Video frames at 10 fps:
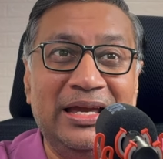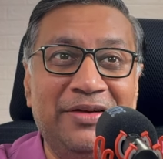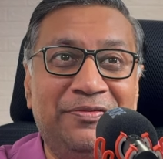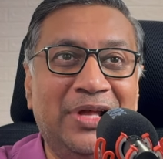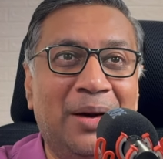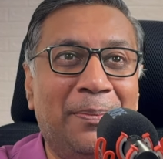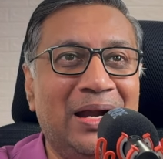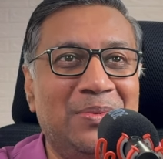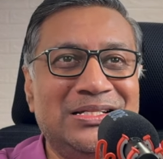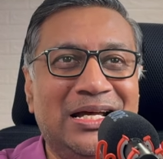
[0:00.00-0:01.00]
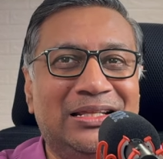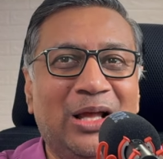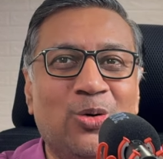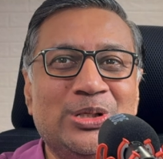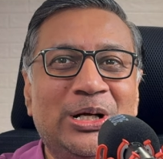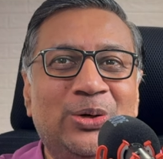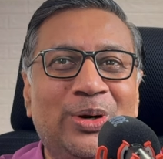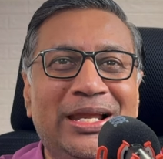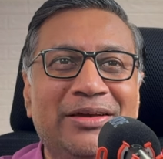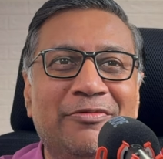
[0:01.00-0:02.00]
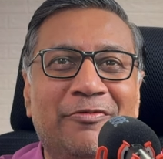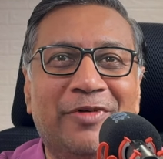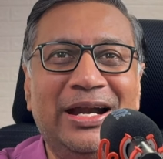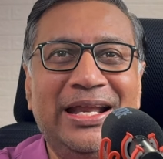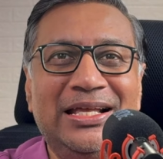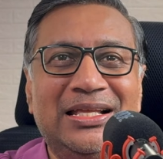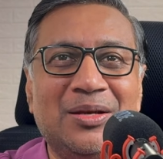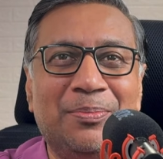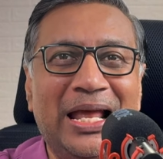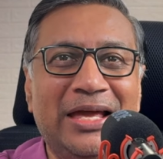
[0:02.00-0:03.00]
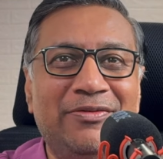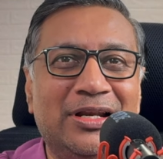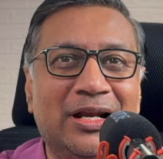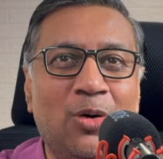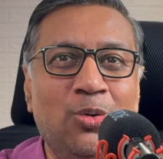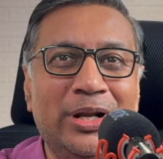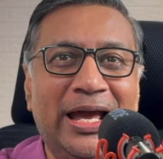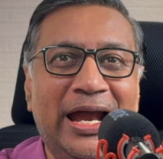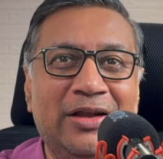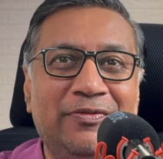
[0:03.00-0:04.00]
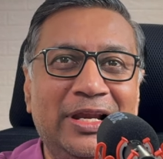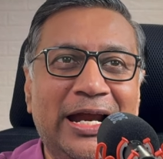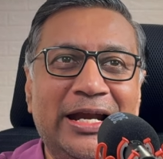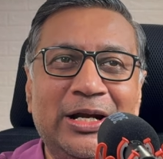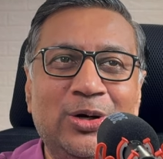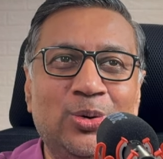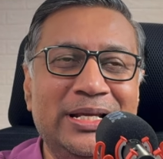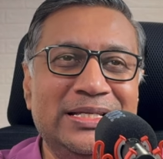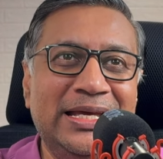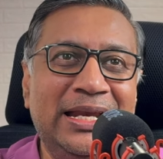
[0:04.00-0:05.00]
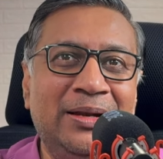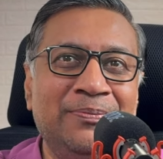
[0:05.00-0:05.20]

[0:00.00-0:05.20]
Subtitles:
If the apartments are 1,000 only, one day the supply will run out and we'll get into resale.